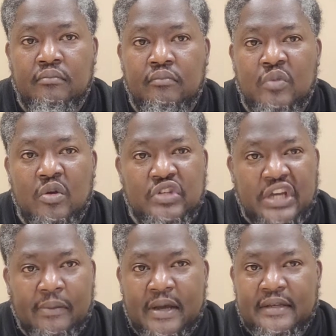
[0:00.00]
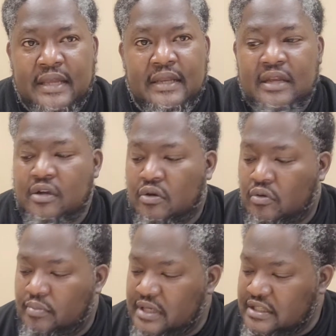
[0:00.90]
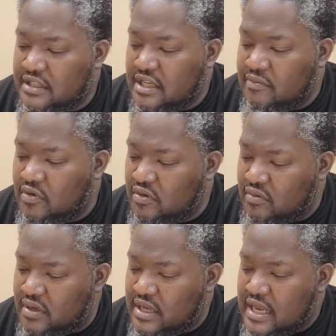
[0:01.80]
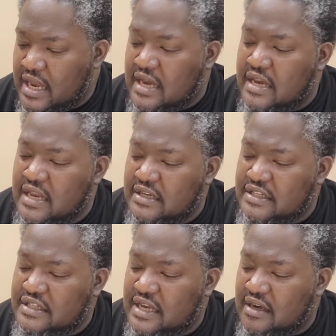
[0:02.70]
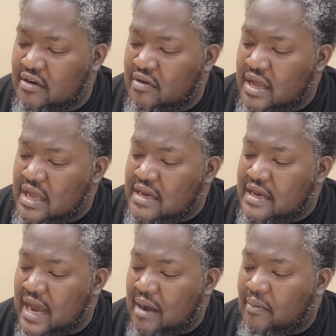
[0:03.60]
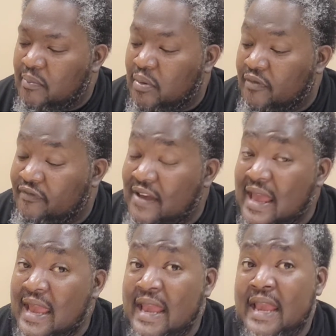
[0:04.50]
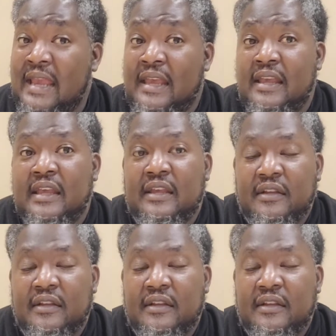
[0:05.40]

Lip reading: We're going to talk about that later on, but let's keep going. Neither shall thou profane.